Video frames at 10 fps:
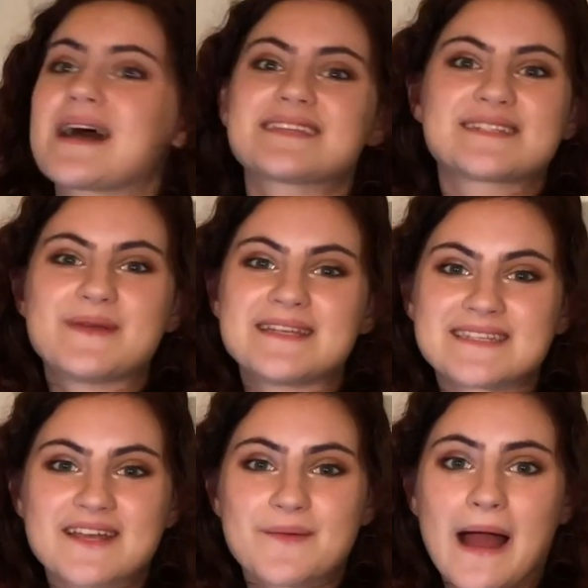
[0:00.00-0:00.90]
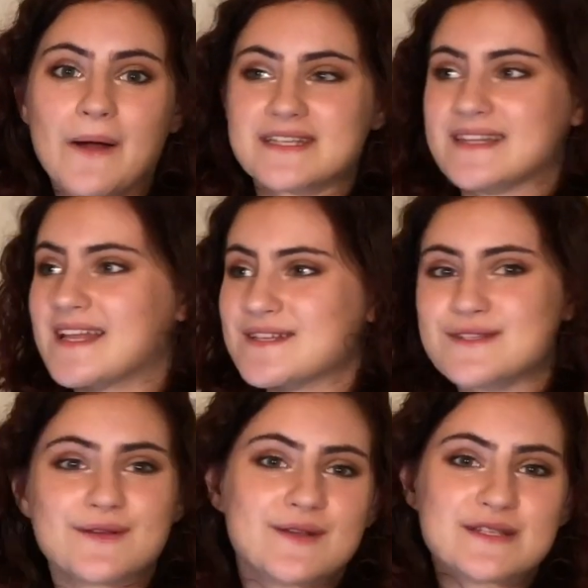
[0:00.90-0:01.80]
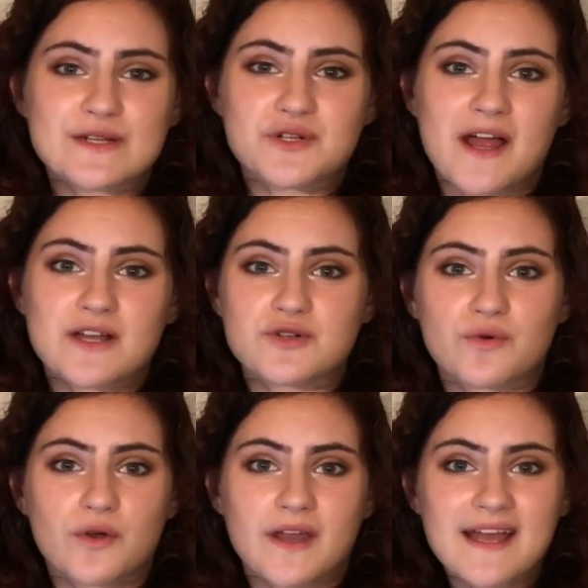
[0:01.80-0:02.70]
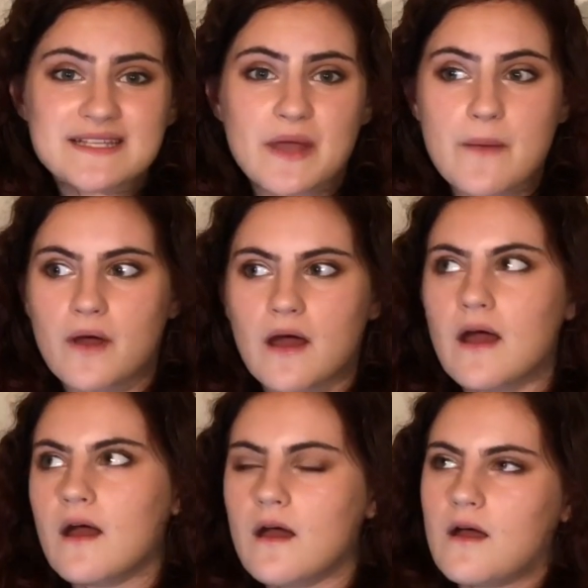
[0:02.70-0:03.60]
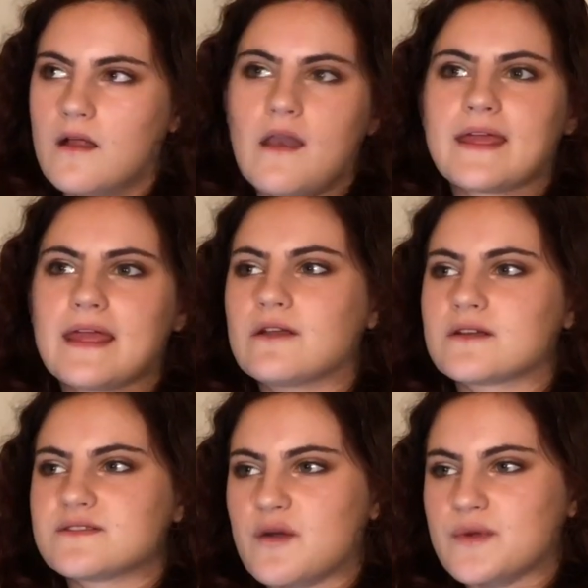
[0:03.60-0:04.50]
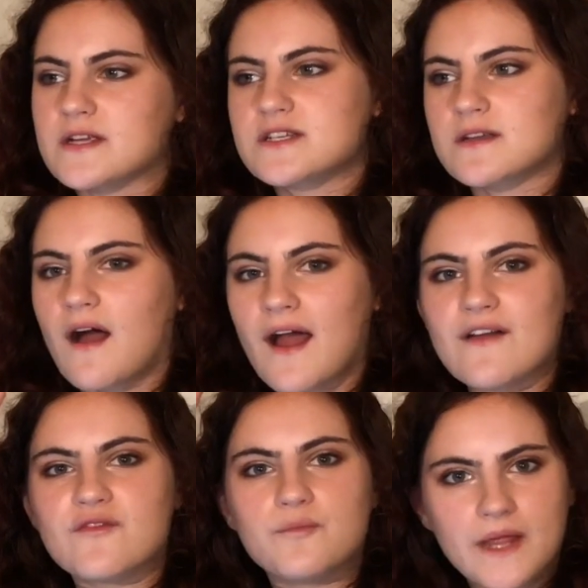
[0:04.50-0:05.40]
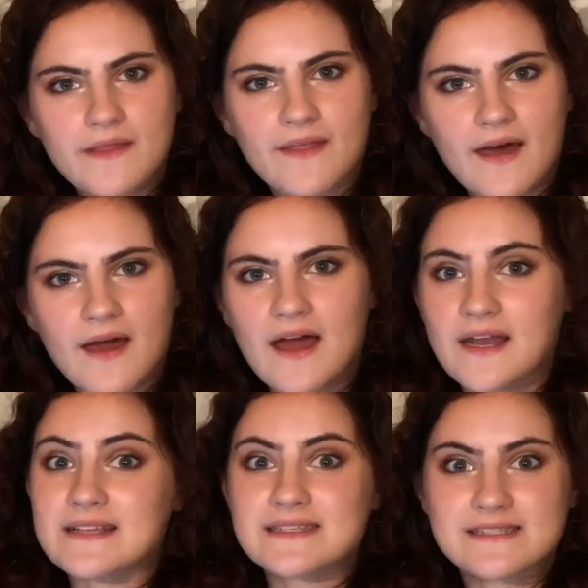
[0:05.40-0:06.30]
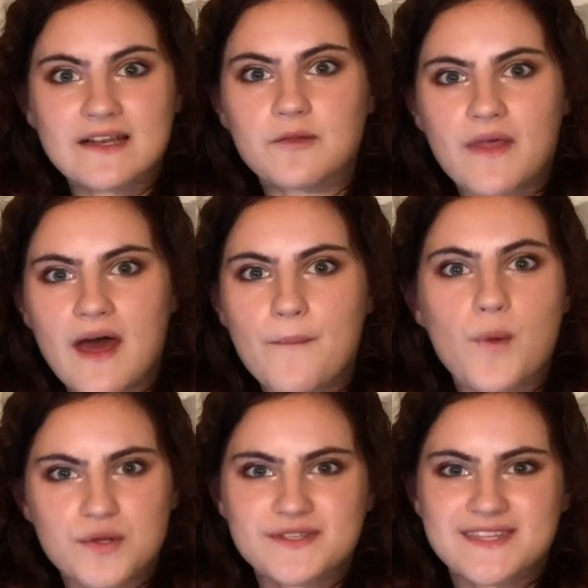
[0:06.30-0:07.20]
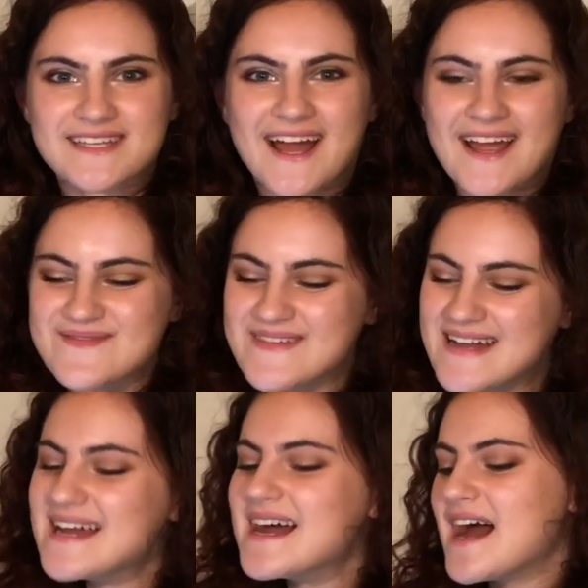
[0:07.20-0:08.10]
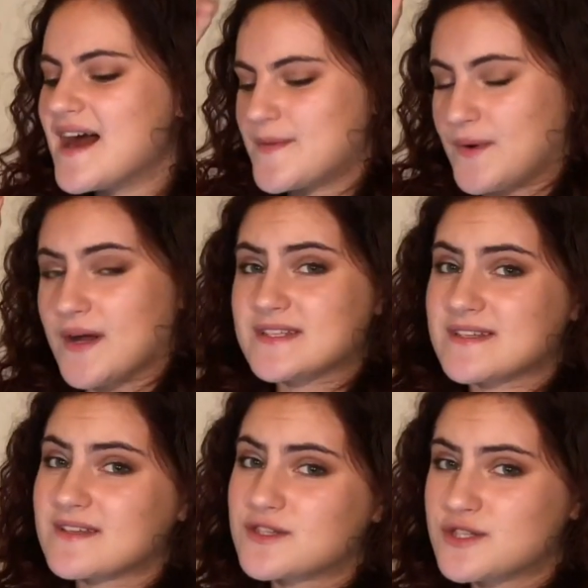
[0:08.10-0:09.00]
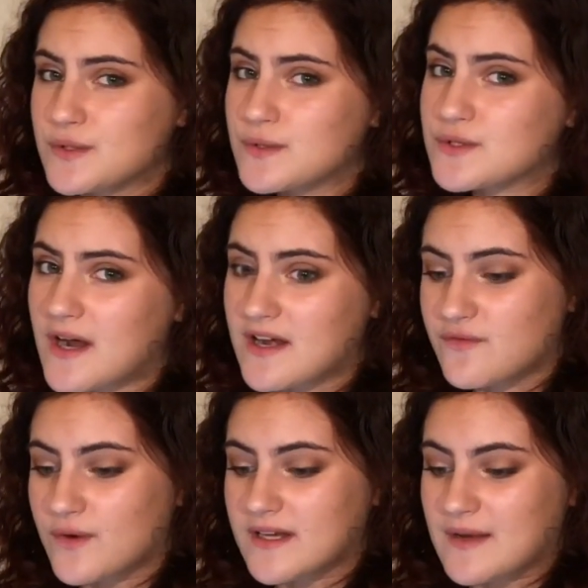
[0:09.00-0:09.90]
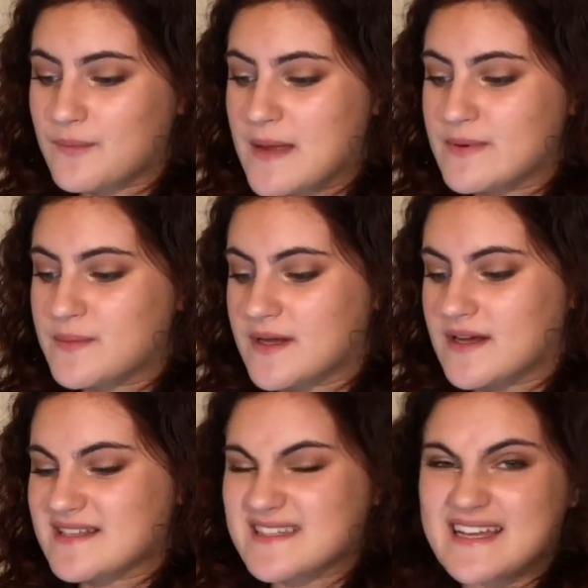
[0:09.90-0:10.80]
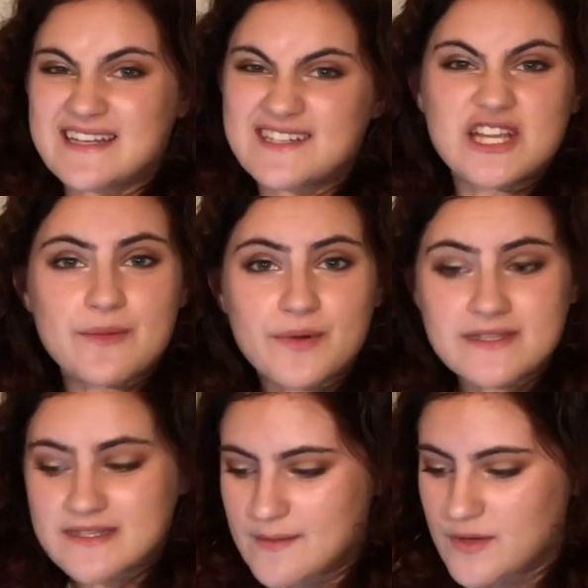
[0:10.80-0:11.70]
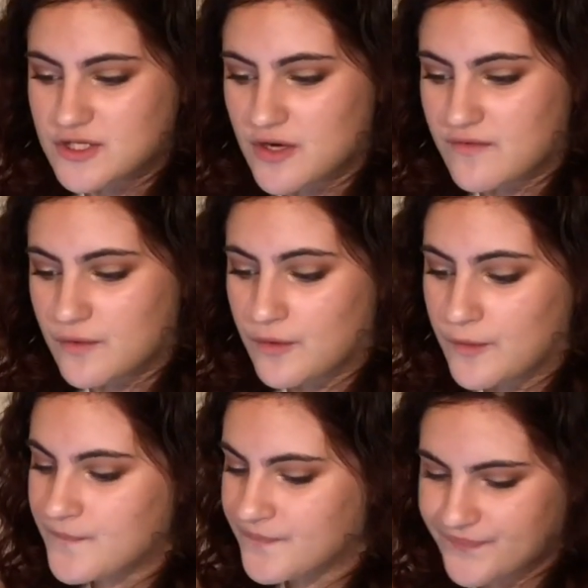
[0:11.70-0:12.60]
masterpieces come out, and then as soon as we try and draw on nice paper, like, it looks rubbish. I've been there and I still am there most of the time. But do try and avoid lined paper because it cheapens the image overall.